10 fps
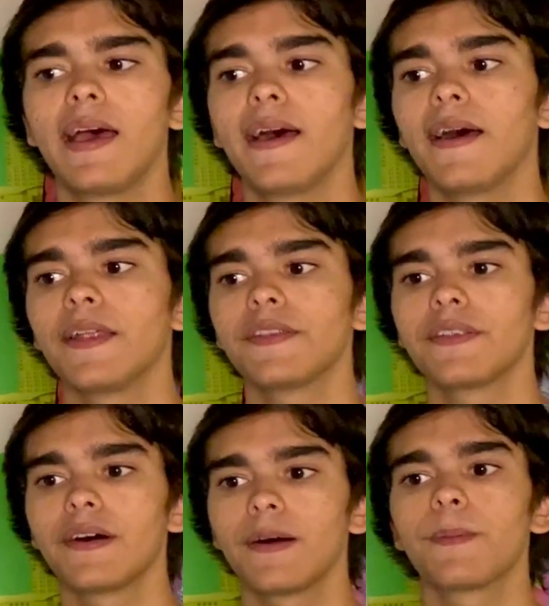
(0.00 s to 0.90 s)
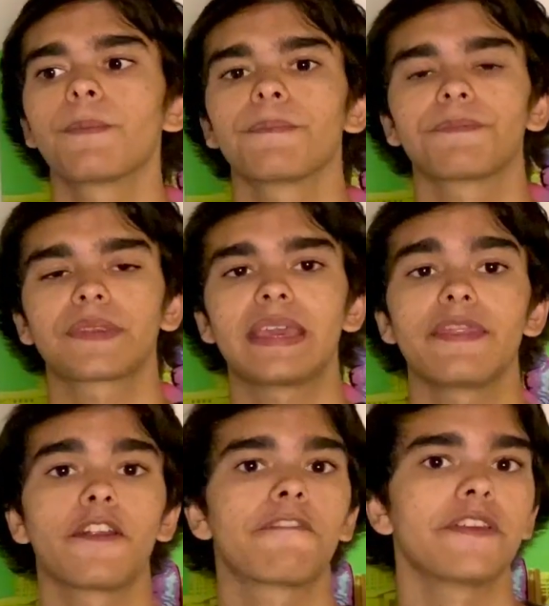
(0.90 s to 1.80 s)
and in
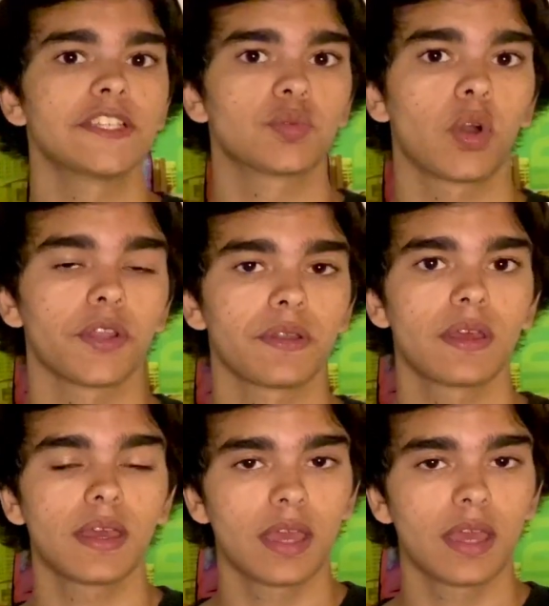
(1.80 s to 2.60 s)
their phase 1